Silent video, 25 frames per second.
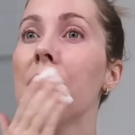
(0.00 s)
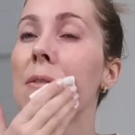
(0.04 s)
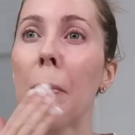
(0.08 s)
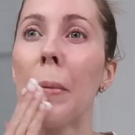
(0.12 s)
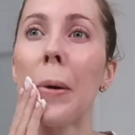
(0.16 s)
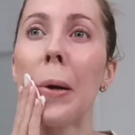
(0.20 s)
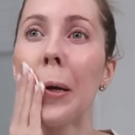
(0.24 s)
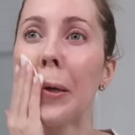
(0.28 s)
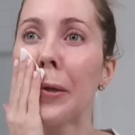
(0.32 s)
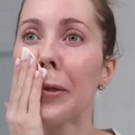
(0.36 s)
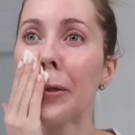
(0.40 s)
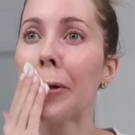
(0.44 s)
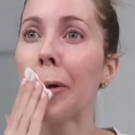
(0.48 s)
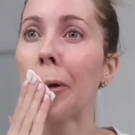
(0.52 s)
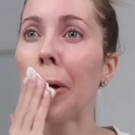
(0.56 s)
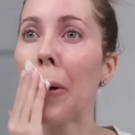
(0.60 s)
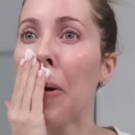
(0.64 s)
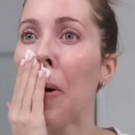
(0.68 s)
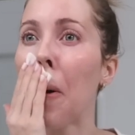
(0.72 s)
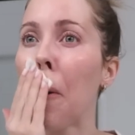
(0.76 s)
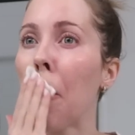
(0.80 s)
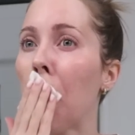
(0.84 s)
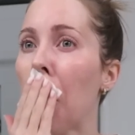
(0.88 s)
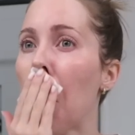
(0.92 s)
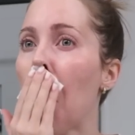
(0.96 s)
But
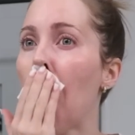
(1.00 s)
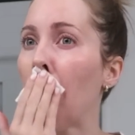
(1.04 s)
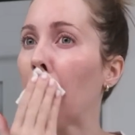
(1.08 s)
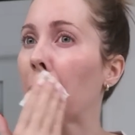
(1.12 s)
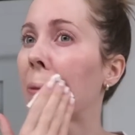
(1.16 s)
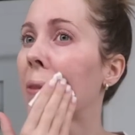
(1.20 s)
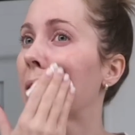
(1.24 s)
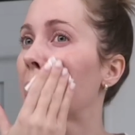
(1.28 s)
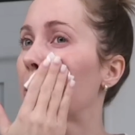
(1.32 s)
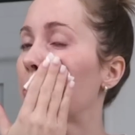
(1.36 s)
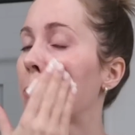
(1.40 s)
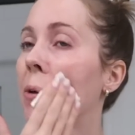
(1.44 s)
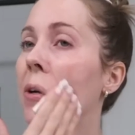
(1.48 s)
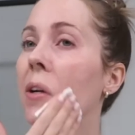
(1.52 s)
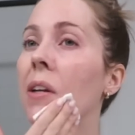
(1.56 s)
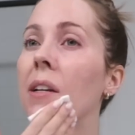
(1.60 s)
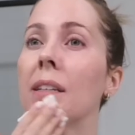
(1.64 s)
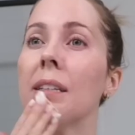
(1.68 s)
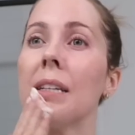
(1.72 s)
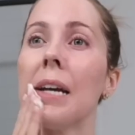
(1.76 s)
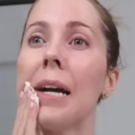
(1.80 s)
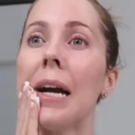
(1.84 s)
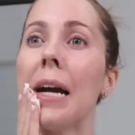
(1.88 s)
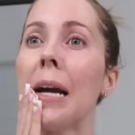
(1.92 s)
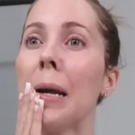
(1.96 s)
also at this point in
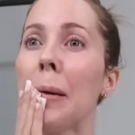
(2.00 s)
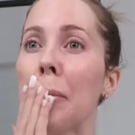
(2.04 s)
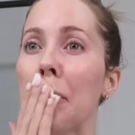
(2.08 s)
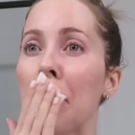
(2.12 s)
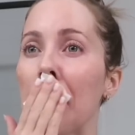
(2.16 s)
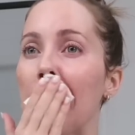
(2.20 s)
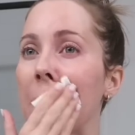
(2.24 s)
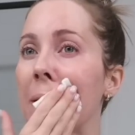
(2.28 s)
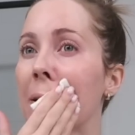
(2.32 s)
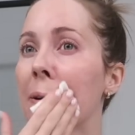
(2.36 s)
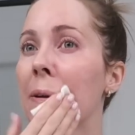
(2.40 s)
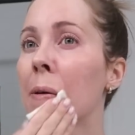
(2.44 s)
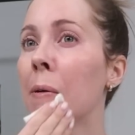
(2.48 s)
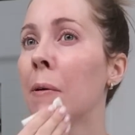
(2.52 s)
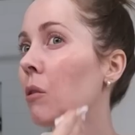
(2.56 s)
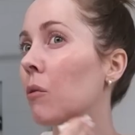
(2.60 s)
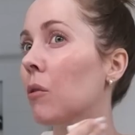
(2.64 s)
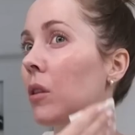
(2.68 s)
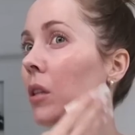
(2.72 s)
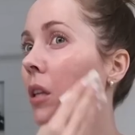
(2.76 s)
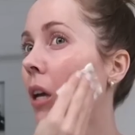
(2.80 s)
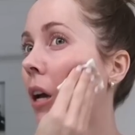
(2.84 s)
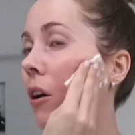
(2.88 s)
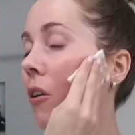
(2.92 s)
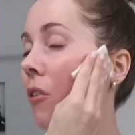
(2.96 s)
time, like
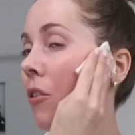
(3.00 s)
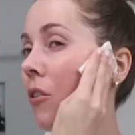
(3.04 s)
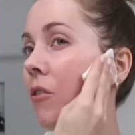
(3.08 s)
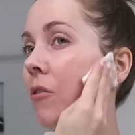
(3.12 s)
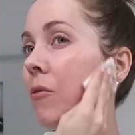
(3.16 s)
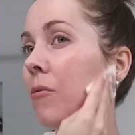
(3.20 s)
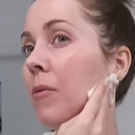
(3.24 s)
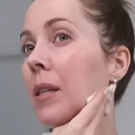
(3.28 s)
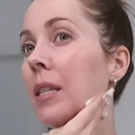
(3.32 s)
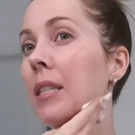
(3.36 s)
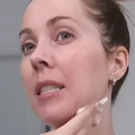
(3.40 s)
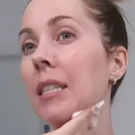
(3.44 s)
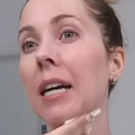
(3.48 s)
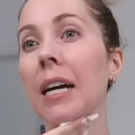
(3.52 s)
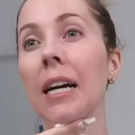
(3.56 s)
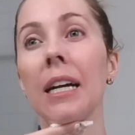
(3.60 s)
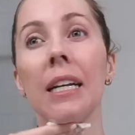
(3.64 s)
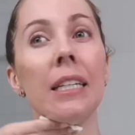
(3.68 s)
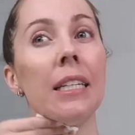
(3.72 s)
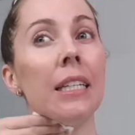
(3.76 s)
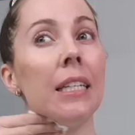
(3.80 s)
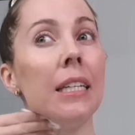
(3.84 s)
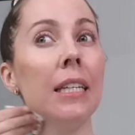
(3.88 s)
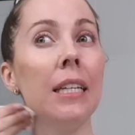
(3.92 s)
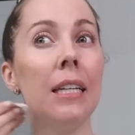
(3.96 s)
with the health of my dad,
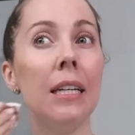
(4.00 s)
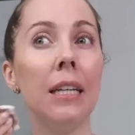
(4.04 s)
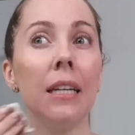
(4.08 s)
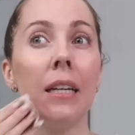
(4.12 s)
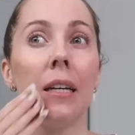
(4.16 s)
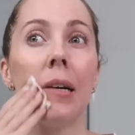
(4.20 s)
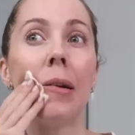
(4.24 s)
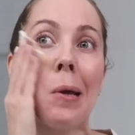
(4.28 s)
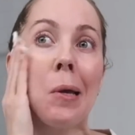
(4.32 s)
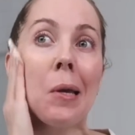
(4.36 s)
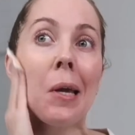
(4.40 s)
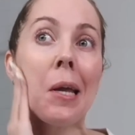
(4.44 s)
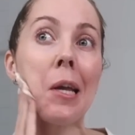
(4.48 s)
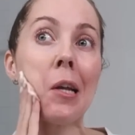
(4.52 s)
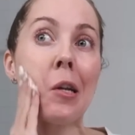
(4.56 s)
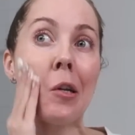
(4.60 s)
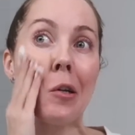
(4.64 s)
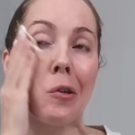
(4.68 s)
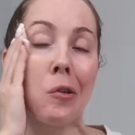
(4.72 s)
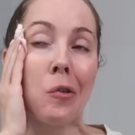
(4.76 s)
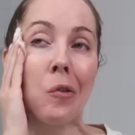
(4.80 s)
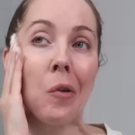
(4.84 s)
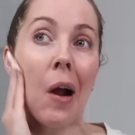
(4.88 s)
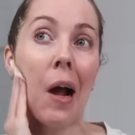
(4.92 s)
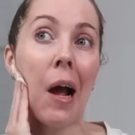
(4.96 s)
he can't
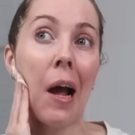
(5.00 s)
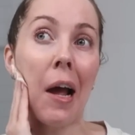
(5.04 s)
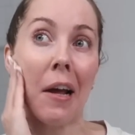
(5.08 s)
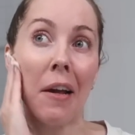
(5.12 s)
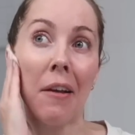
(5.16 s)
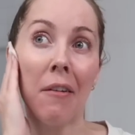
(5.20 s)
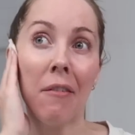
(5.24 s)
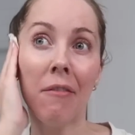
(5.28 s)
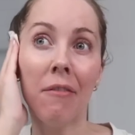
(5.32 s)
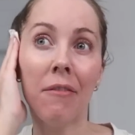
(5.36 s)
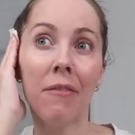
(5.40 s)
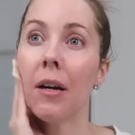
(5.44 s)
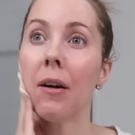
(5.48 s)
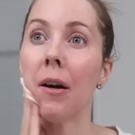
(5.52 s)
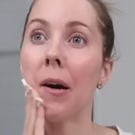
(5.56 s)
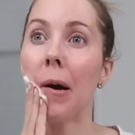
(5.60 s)
drive,